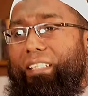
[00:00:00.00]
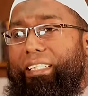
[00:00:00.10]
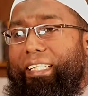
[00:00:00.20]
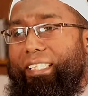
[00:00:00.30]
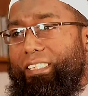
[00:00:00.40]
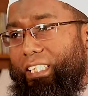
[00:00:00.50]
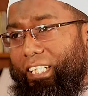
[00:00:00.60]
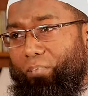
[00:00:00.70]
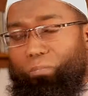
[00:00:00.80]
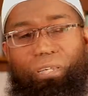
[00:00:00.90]
teenagers are
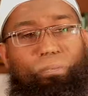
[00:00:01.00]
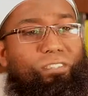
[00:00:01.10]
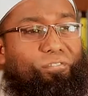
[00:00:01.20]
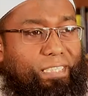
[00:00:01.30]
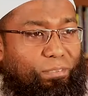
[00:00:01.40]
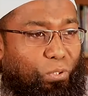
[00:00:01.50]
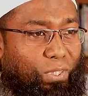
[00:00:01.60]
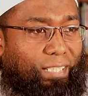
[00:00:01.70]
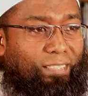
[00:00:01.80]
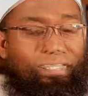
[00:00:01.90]
involved in
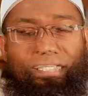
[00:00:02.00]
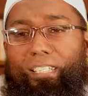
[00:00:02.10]
Facebooking,